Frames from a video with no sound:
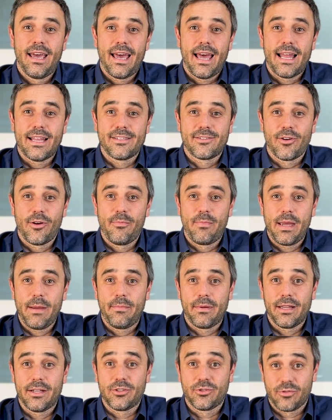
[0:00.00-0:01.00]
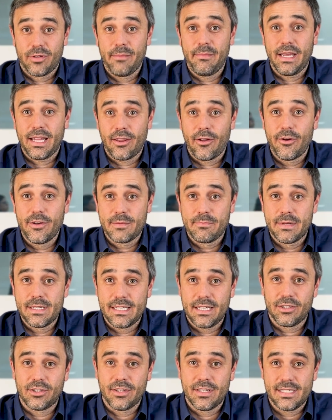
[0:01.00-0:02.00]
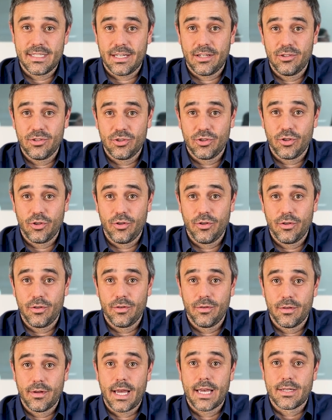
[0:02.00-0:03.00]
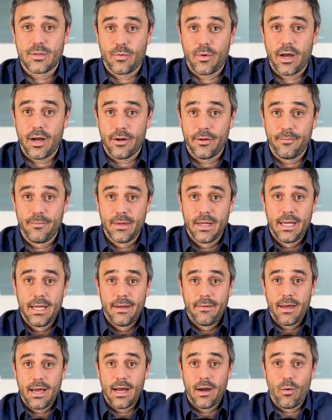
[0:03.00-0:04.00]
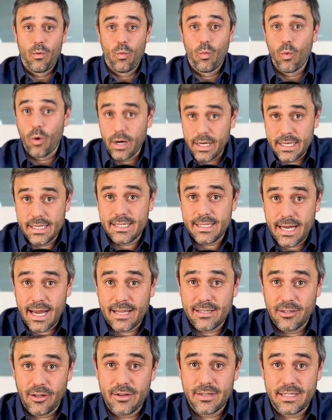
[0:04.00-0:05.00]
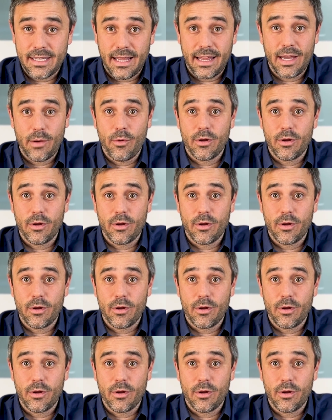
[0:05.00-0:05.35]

And so people are trimming those positions in June as well. What is tax loss selling?